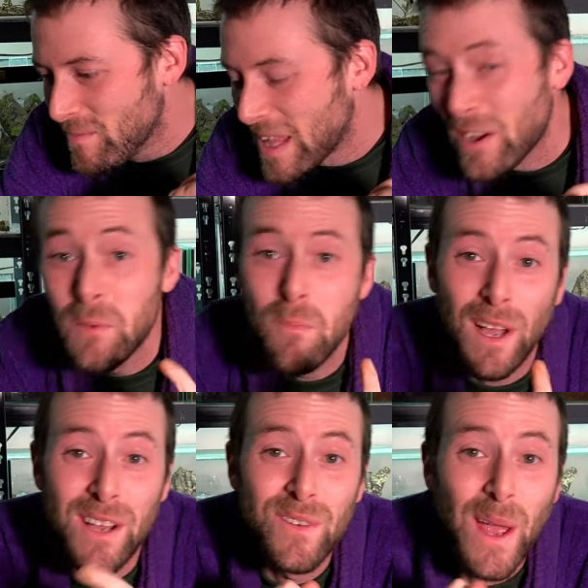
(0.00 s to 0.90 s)
Now you
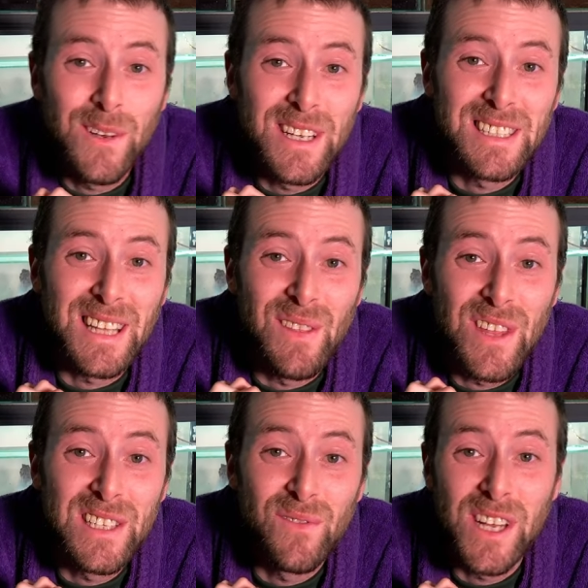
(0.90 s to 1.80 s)
might have noticed that in
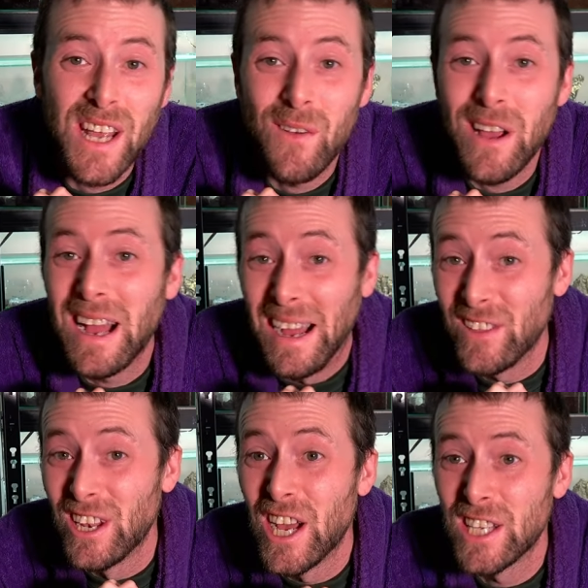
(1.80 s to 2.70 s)
this video and
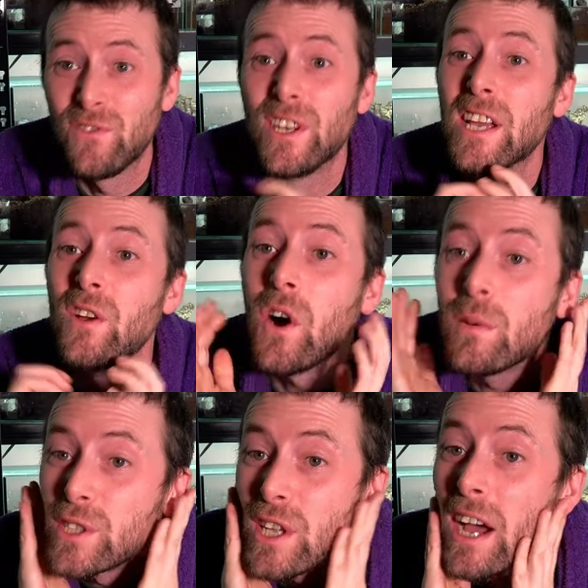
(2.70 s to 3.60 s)
the last video,
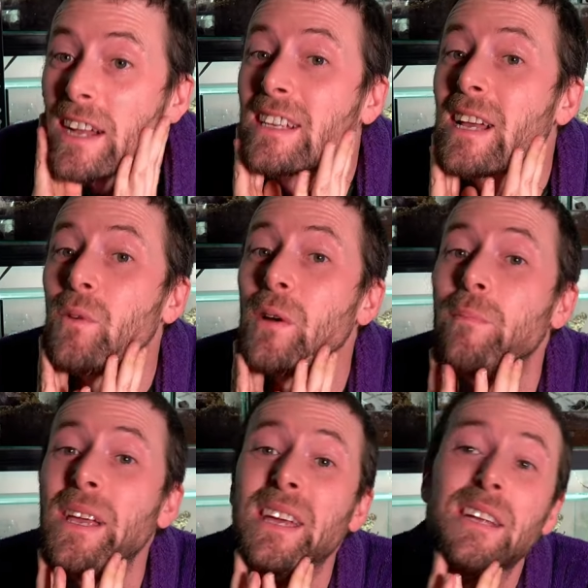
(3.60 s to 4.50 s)
I'm starting to get my
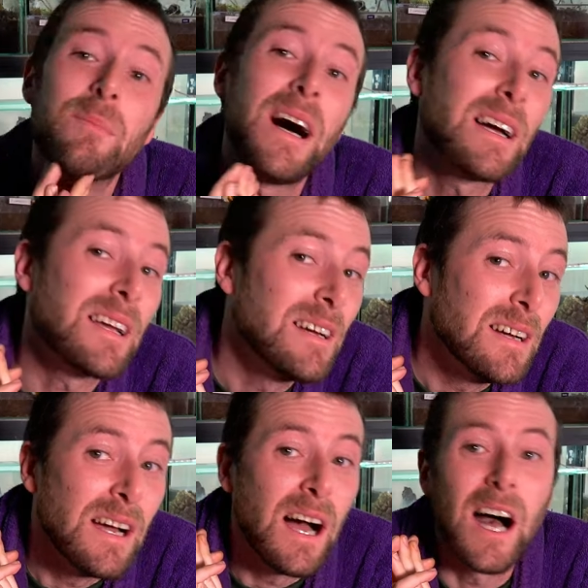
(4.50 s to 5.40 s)
beard back.
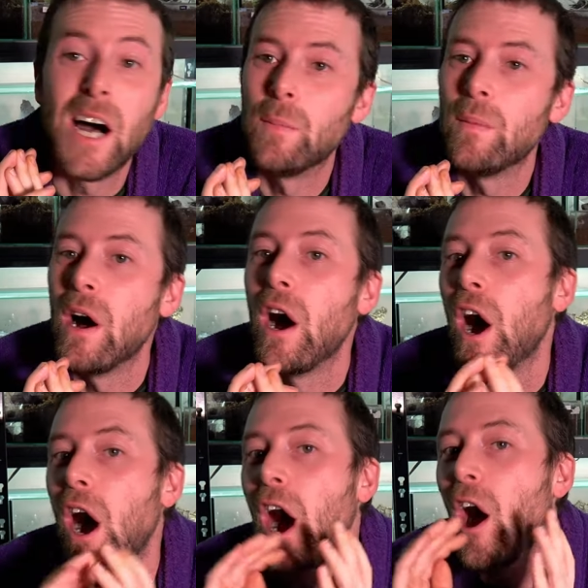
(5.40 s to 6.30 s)
Um,
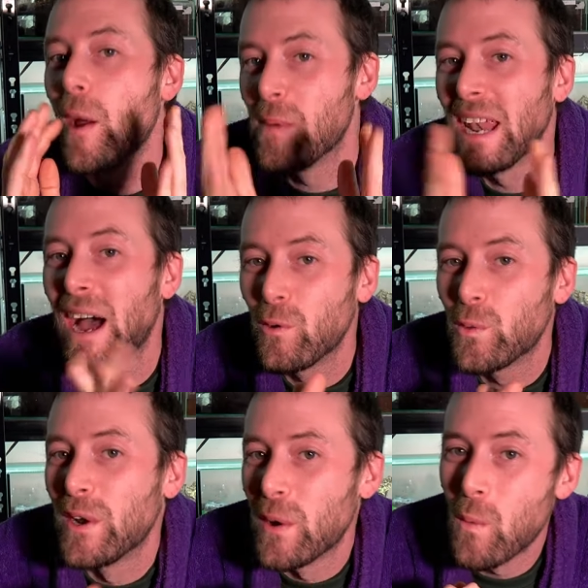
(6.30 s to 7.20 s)
I'm allowed
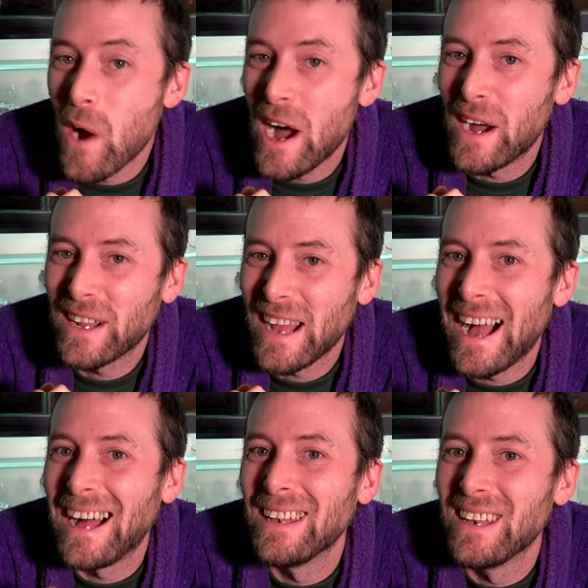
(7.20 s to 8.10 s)
one at work
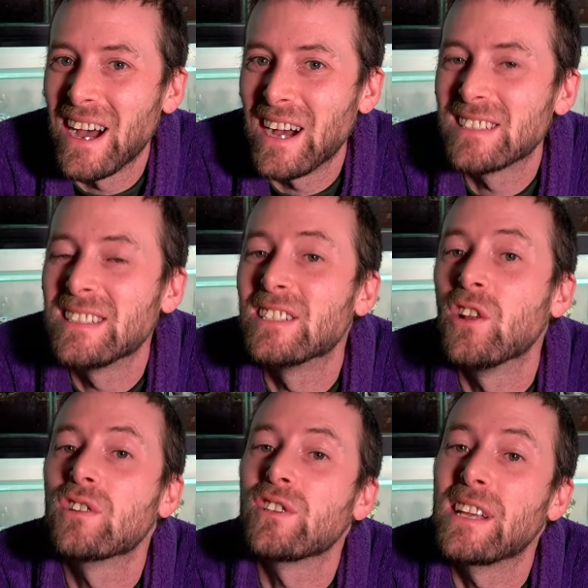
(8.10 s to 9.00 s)
at last, as
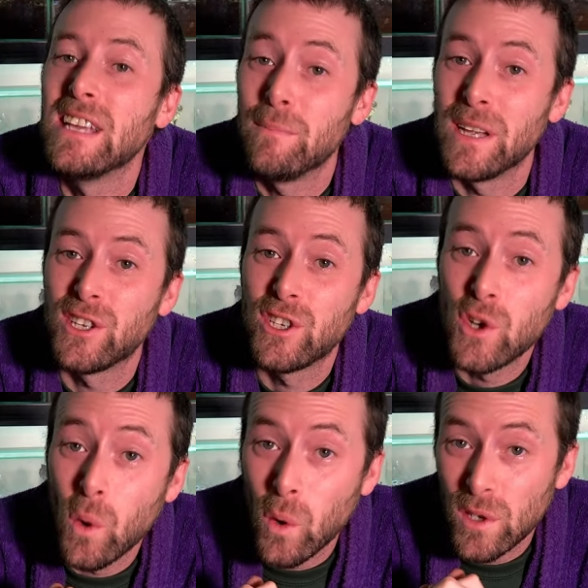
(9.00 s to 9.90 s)
long as I keep it
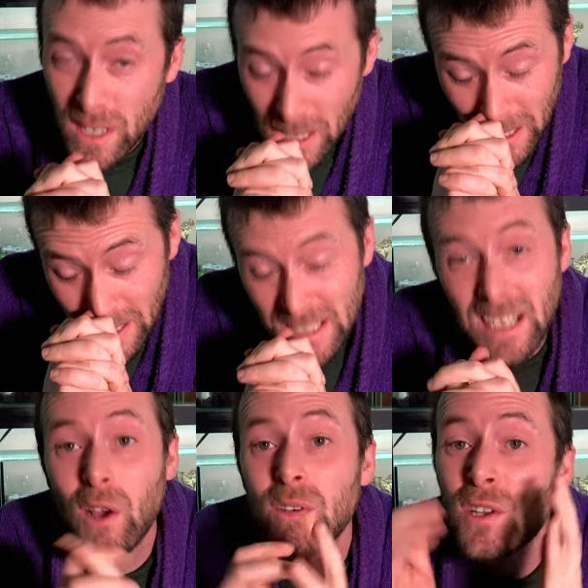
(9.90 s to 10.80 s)
short. So
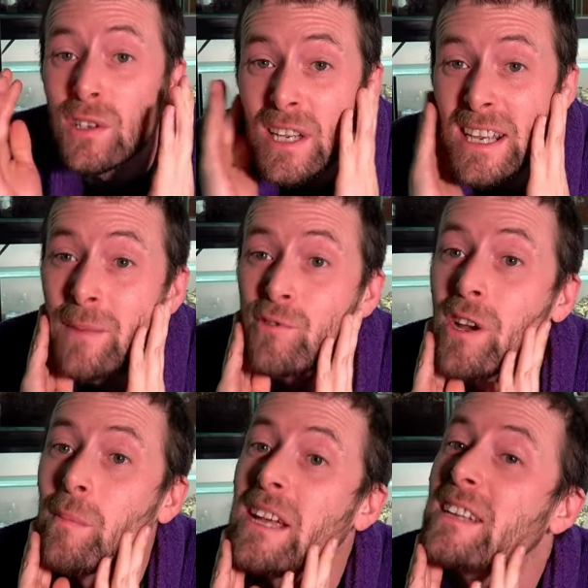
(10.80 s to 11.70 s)
as long as I keep
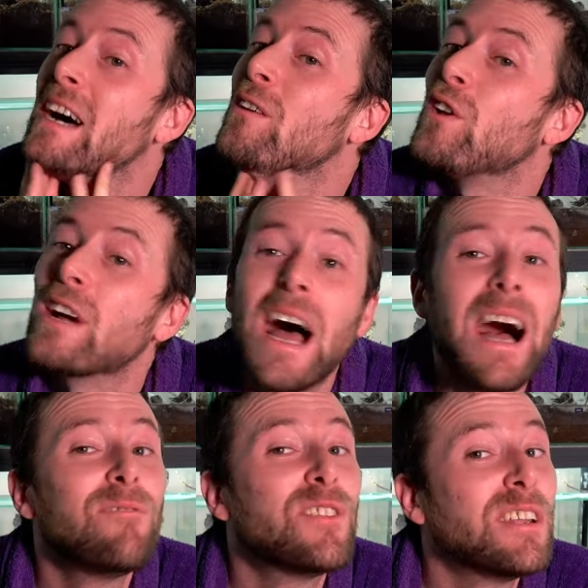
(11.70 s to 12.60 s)
trimming it down like I
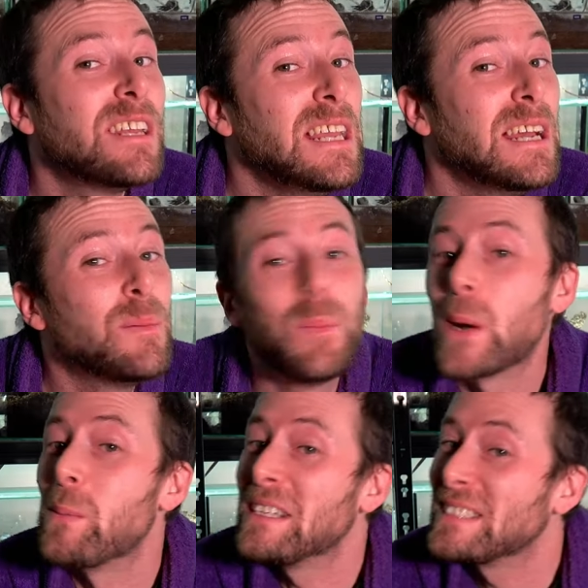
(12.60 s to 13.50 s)
have done here,
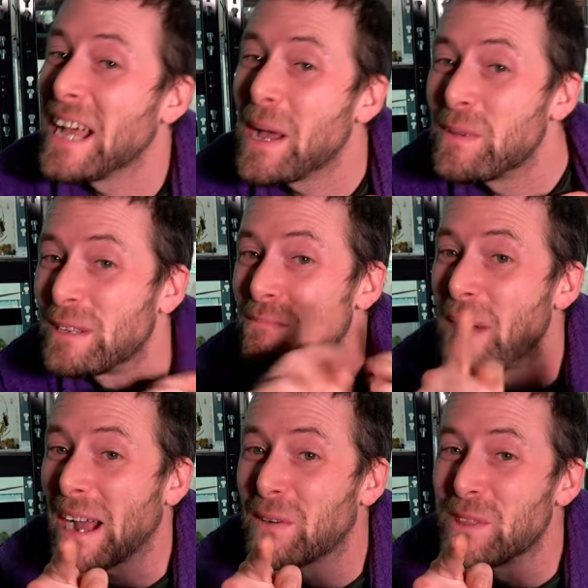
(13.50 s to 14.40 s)
Bugman Sam is
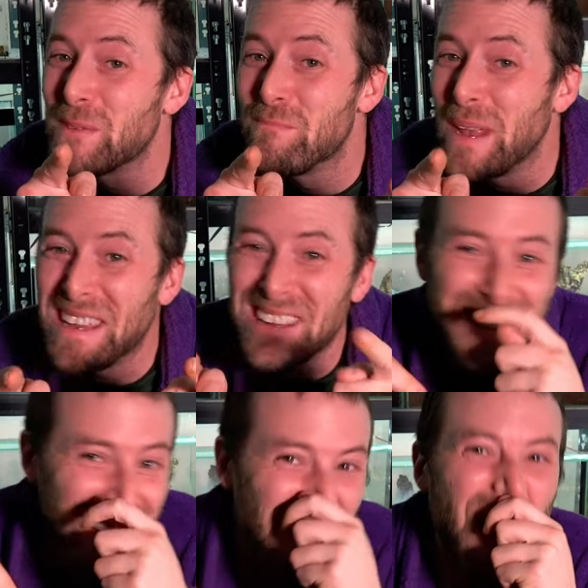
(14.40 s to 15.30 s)
back with a
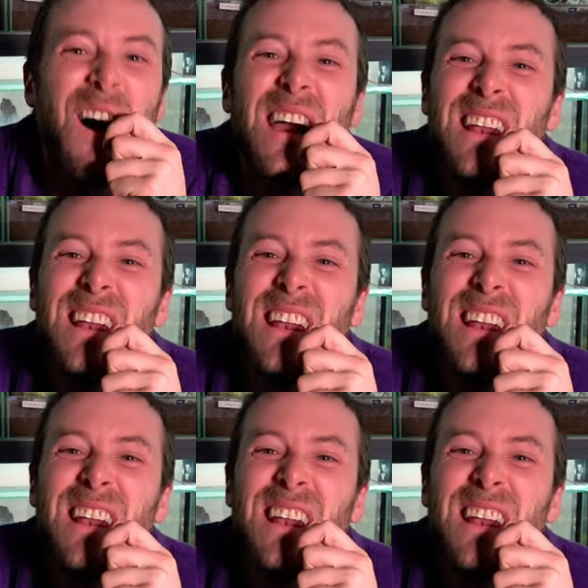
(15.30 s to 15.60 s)
beard and I